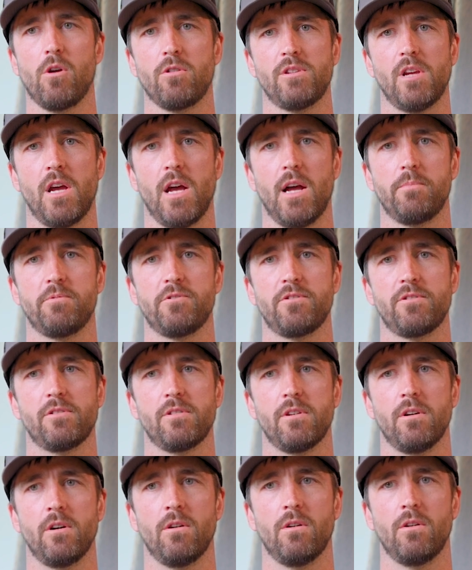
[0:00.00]

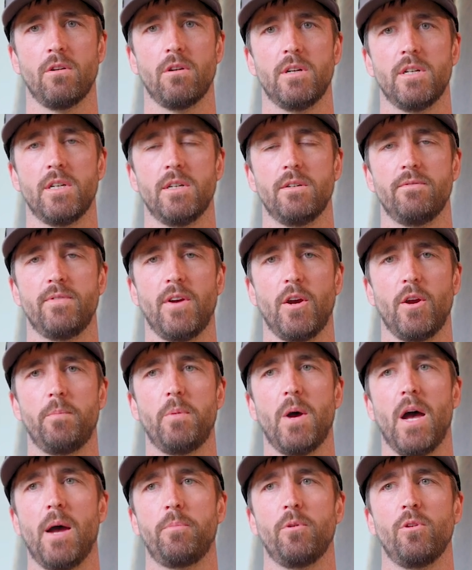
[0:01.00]
tops are very
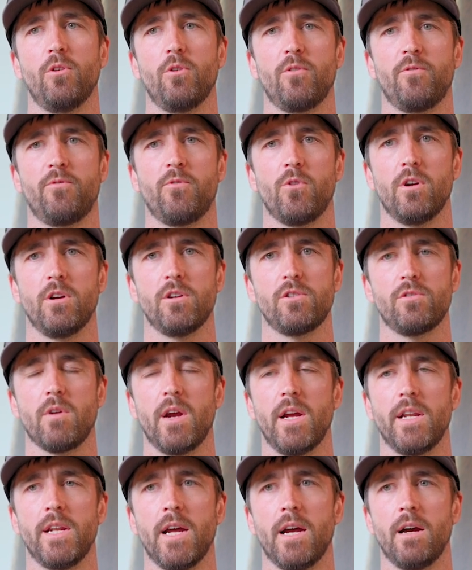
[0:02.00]
popular for us
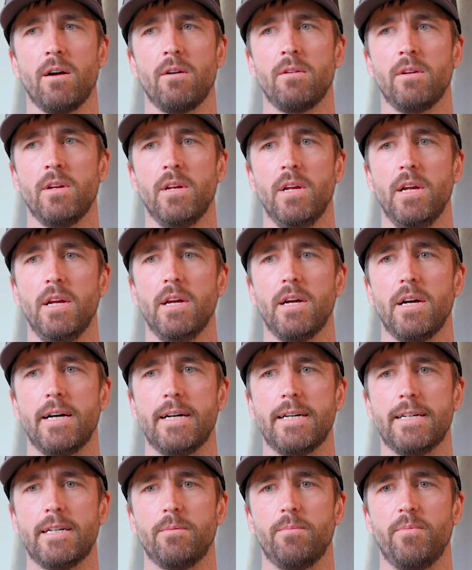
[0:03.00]
right now.
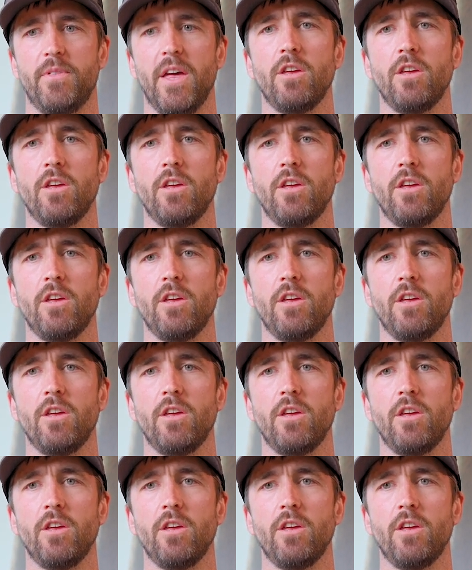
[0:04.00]
They